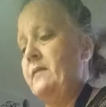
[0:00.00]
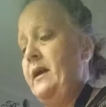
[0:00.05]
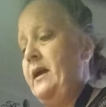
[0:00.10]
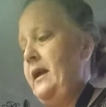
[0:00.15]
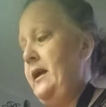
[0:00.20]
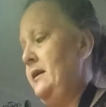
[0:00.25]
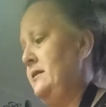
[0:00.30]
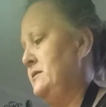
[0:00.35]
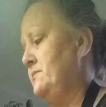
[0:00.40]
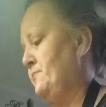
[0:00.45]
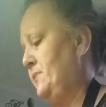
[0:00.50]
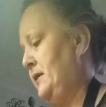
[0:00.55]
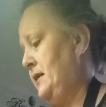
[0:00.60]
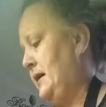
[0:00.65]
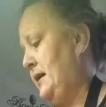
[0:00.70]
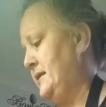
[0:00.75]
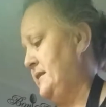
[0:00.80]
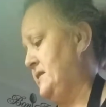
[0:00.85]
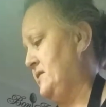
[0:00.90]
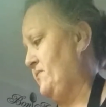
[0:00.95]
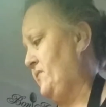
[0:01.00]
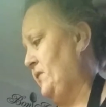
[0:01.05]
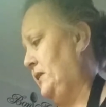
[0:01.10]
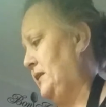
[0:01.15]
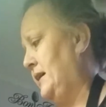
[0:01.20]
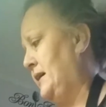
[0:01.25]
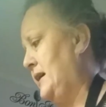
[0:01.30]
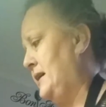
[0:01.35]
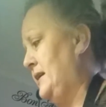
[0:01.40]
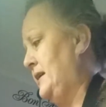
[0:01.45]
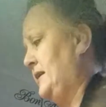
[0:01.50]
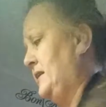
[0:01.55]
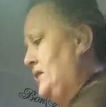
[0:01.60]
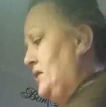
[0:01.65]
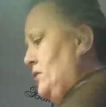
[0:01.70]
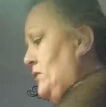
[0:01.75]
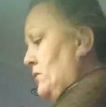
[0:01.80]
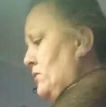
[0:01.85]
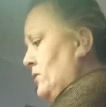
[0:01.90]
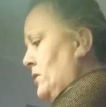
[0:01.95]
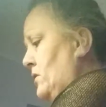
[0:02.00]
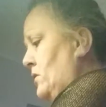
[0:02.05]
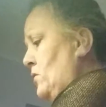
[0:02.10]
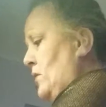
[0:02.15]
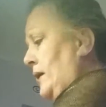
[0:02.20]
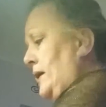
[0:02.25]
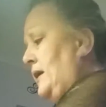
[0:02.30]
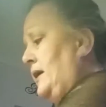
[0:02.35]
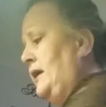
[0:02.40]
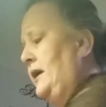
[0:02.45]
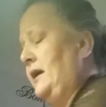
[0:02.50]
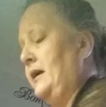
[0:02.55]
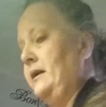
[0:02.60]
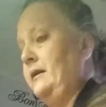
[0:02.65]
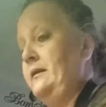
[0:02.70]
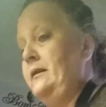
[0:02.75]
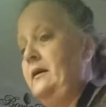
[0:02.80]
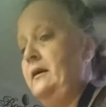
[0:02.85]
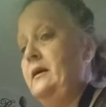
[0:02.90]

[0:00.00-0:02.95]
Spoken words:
my hands, but I just feel like I need to do it real quick again.